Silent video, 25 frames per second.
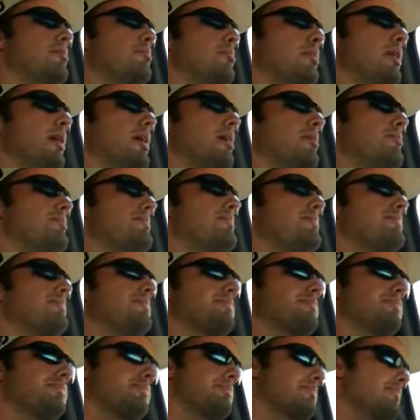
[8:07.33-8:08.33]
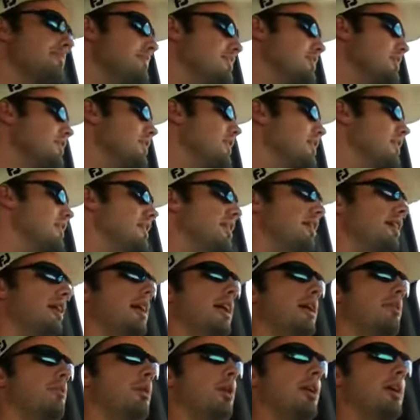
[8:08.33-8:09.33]
But
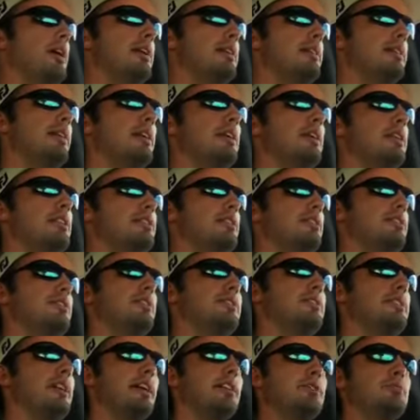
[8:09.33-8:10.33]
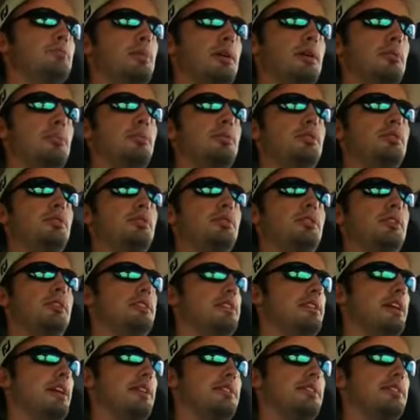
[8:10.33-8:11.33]
what he does is he takes
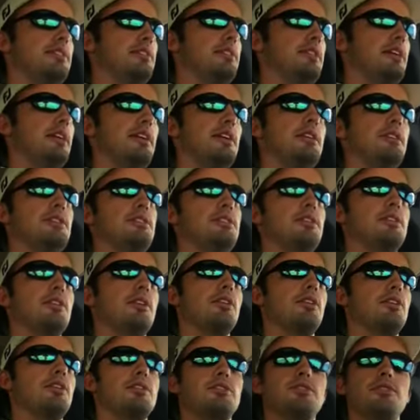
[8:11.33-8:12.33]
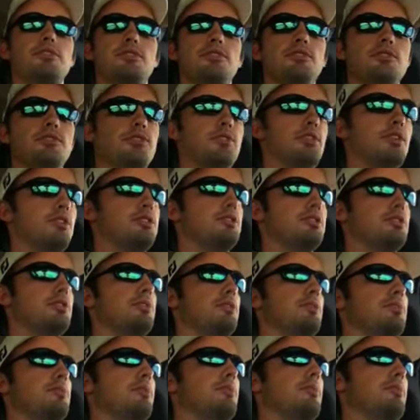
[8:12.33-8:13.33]
his kids, the future of
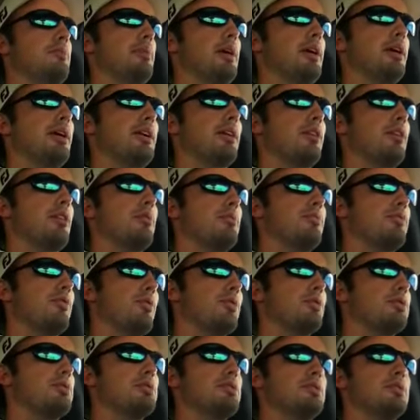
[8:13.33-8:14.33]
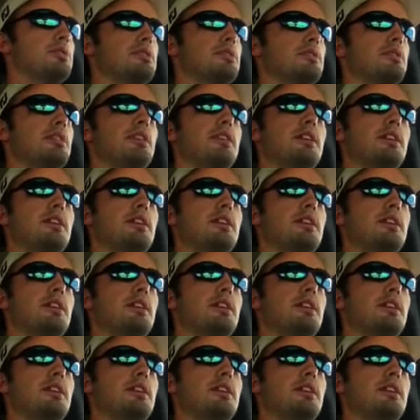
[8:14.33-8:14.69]
the American Armed Forces,